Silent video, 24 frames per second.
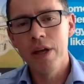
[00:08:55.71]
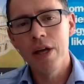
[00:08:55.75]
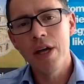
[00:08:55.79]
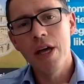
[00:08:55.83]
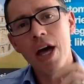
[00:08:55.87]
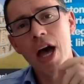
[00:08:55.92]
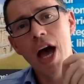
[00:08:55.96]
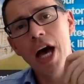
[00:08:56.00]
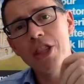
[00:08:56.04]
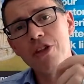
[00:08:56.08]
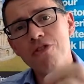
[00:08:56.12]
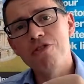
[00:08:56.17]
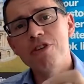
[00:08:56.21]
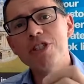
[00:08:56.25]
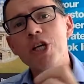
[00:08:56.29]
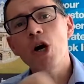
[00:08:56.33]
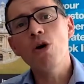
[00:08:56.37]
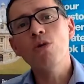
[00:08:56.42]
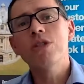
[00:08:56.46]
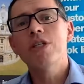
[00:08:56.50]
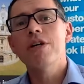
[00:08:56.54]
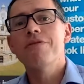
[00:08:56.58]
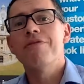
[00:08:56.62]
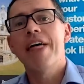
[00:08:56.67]
And the
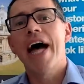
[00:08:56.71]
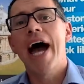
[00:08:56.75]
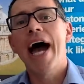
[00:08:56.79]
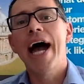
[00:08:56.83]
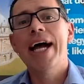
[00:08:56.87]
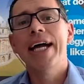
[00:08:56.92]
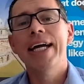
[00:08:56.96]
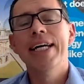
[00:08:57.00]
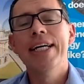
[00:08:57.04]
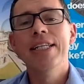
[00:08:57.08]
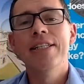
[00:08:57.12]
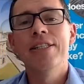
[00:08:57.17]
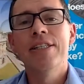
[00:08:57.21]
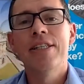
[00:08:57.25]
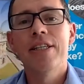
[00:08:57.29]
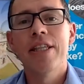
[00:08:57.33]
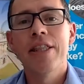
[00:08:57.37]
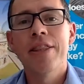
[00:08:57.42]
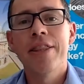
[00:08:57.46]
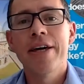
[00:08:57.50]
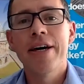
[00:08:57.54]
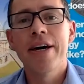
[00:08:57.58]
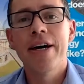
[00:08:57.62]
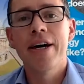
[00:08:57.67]
result of that is
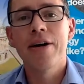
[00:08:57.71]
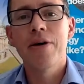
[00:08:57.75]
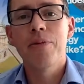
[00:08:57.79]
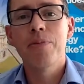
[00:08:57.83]
that,